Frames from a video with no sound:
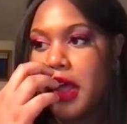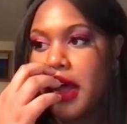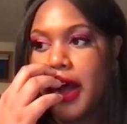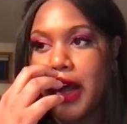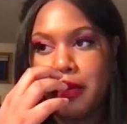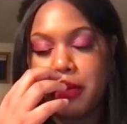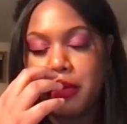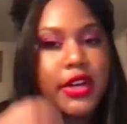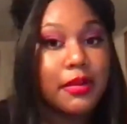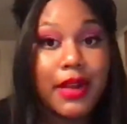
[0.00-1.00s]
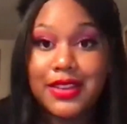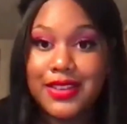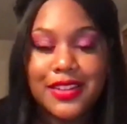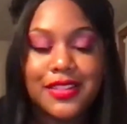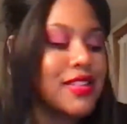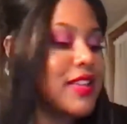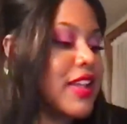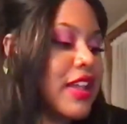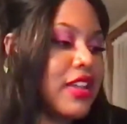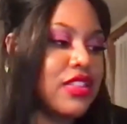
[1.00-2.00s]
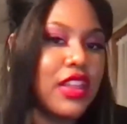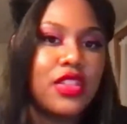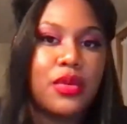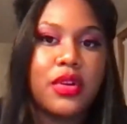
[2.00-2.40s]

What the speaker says: I'm sharing my ideas. And then there was